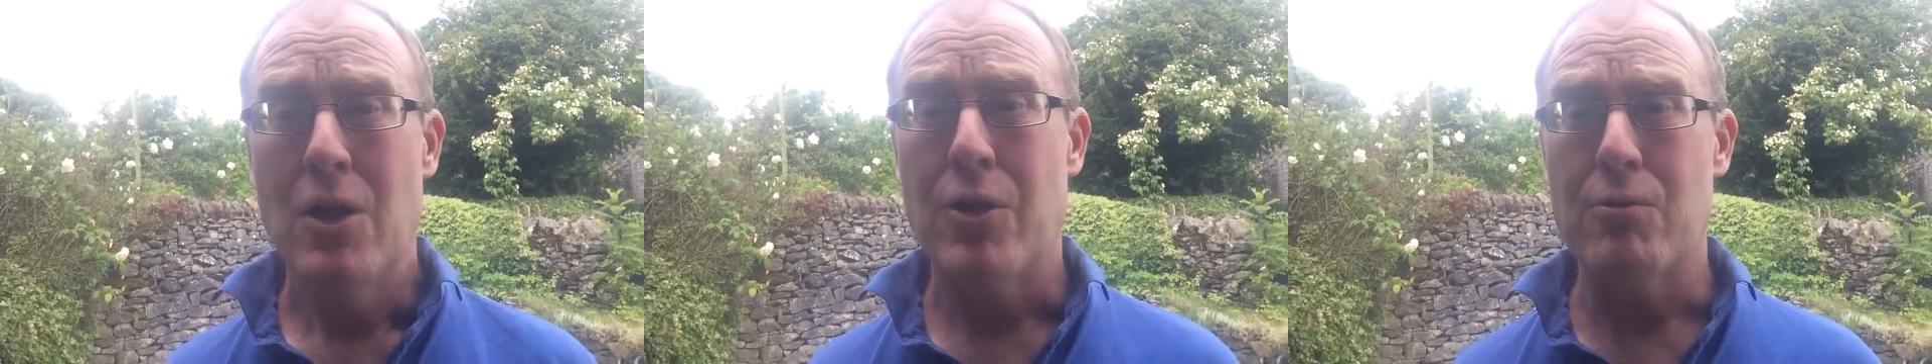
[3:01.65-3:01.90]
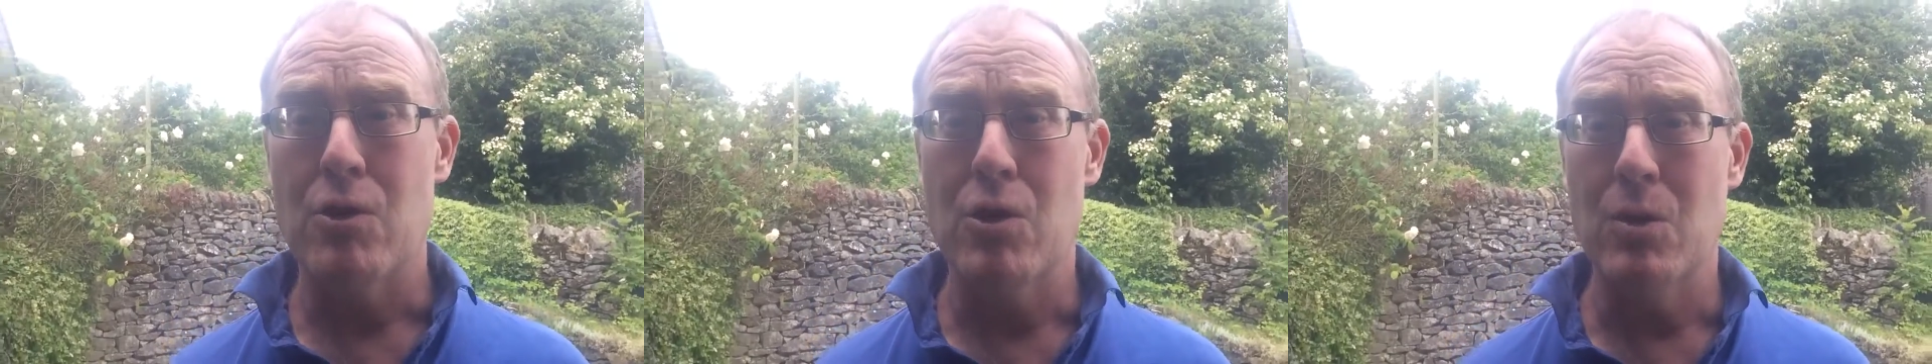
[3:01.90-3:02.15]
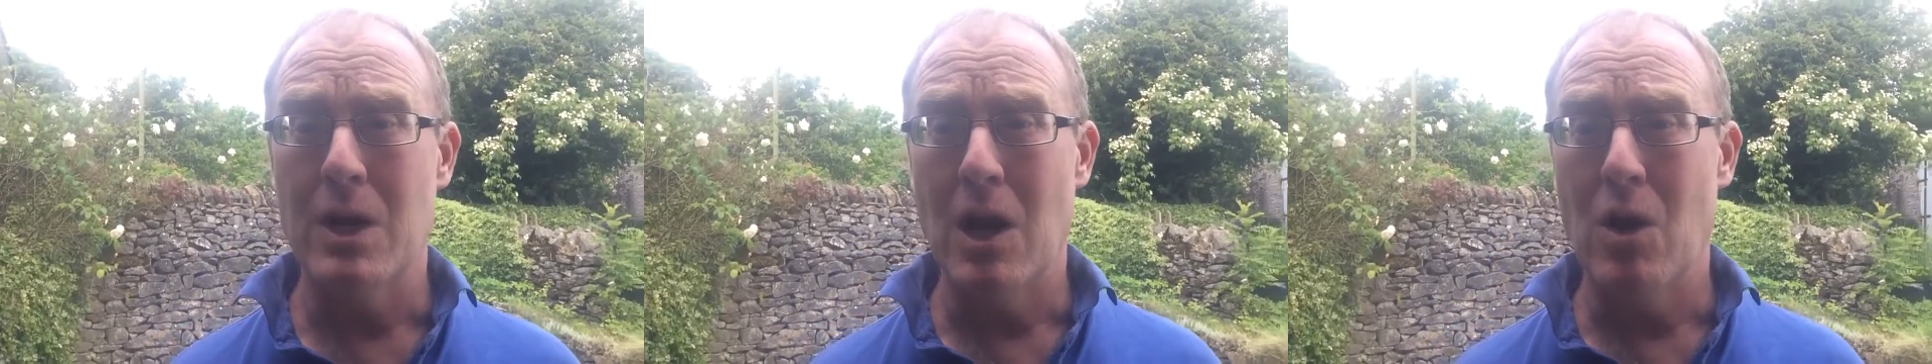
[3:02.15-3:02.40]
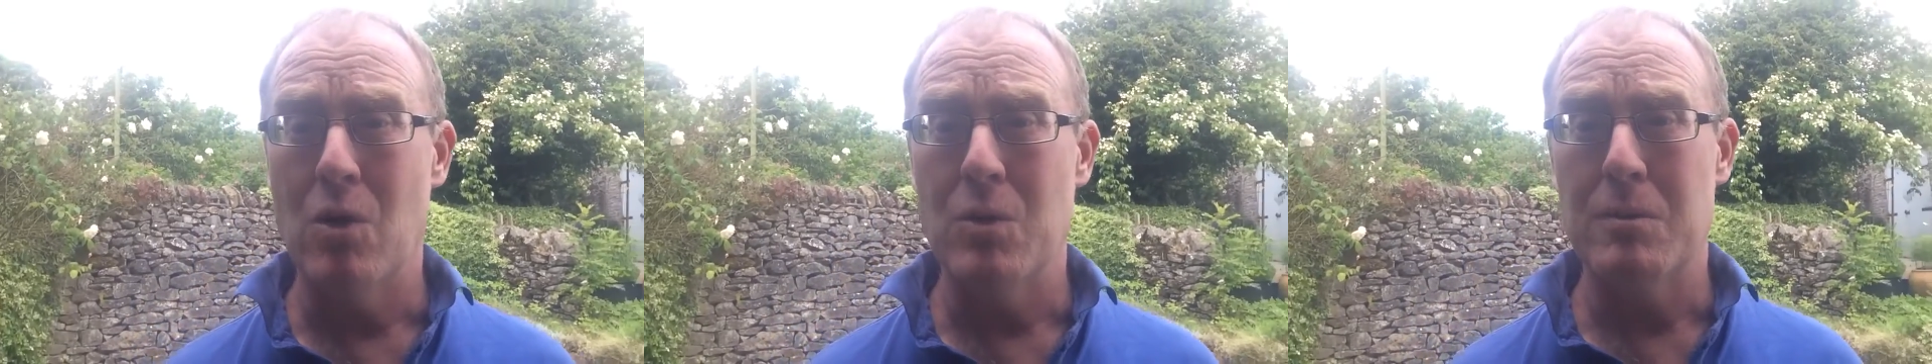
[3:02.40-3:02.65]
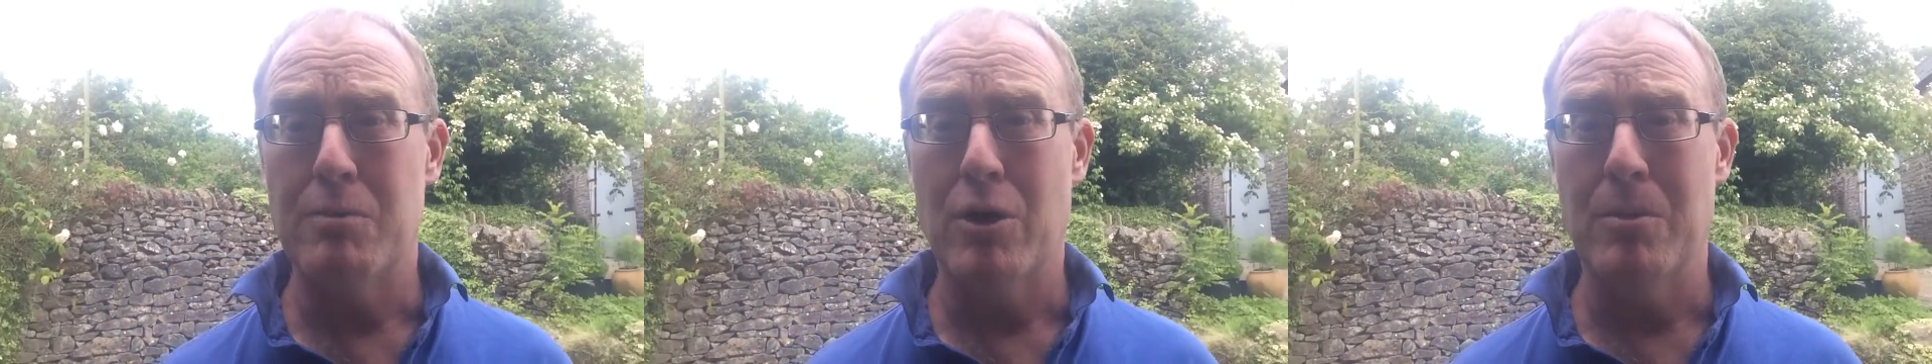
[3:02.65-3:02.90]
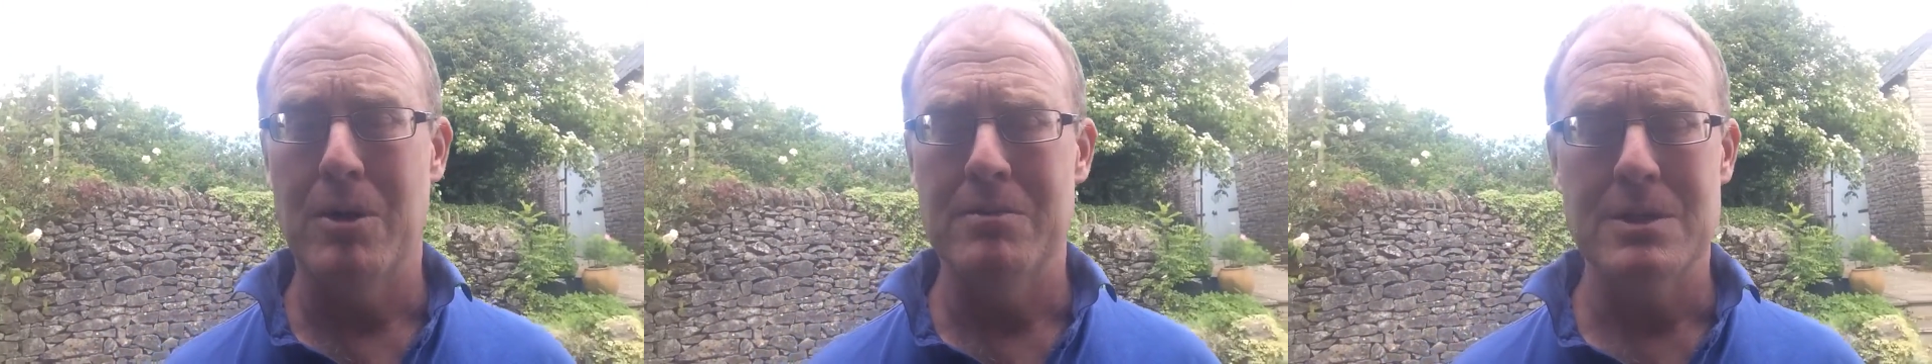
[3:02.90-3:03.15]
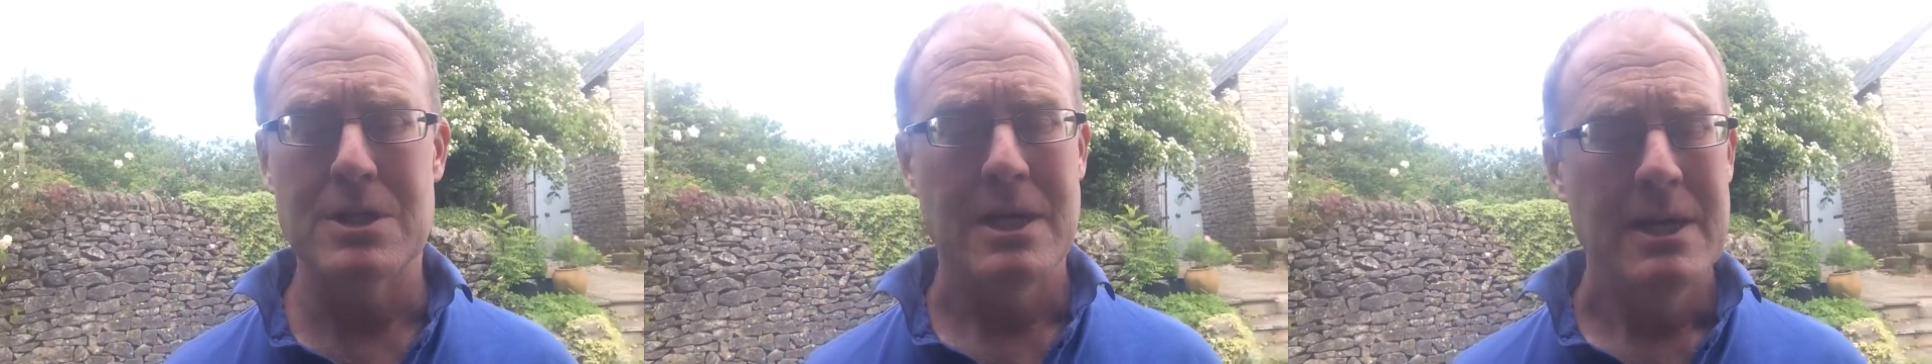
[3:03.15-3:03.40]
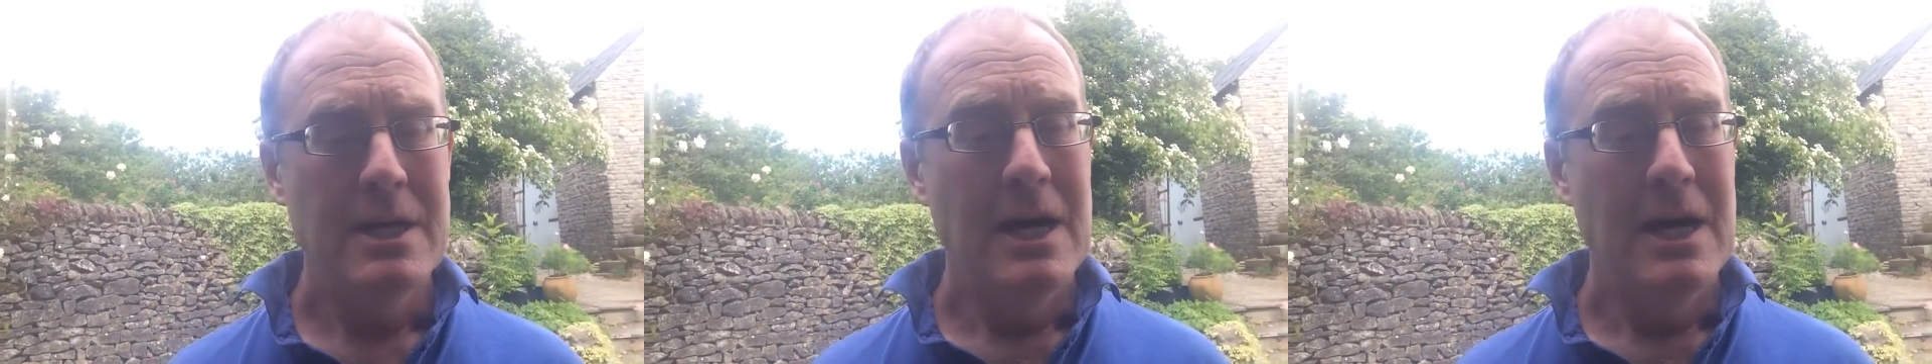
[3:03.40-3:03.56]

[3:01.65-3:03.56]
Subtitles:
through and along with problems.